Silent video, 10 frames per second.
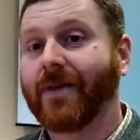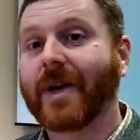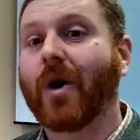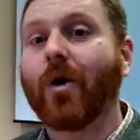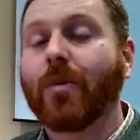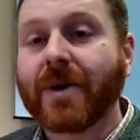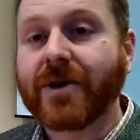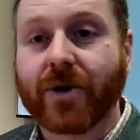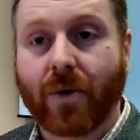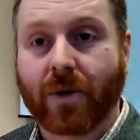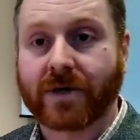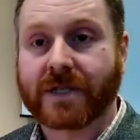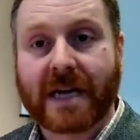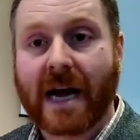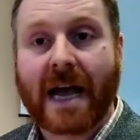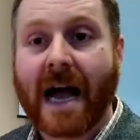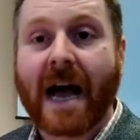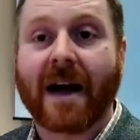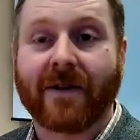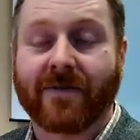the open doors that I
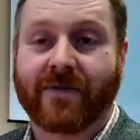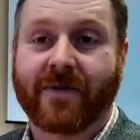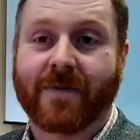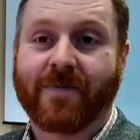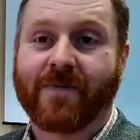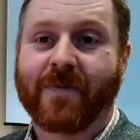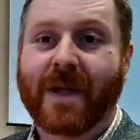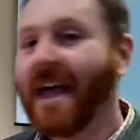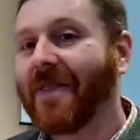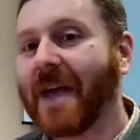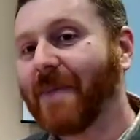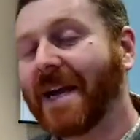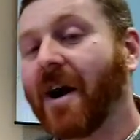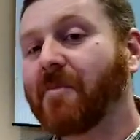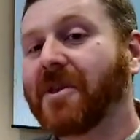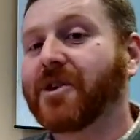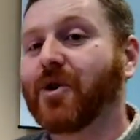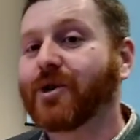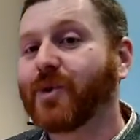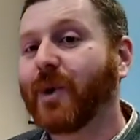have. They may not be the
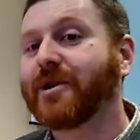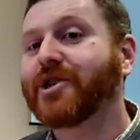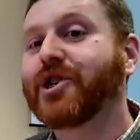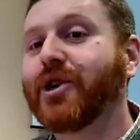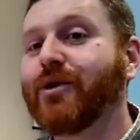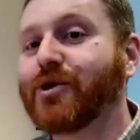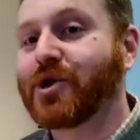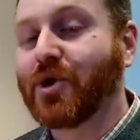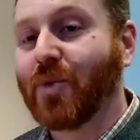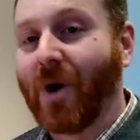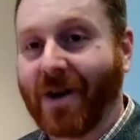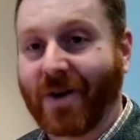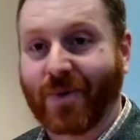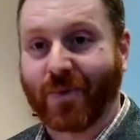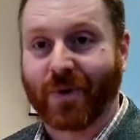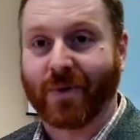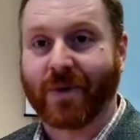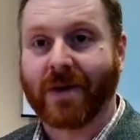doors we would choose to walk through,